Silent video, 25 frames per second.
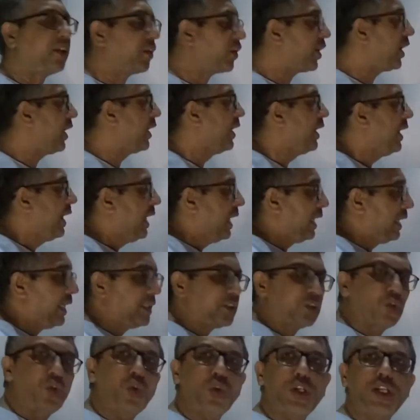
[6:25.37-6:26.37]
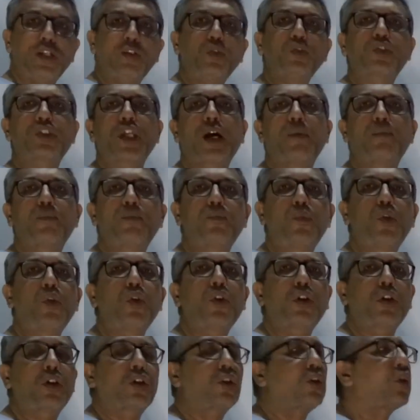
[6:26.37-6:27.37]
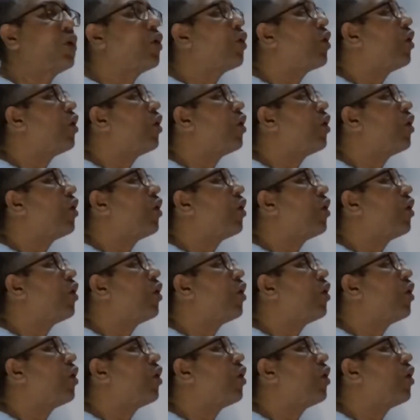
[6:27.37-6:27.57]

Okay, let's look into some more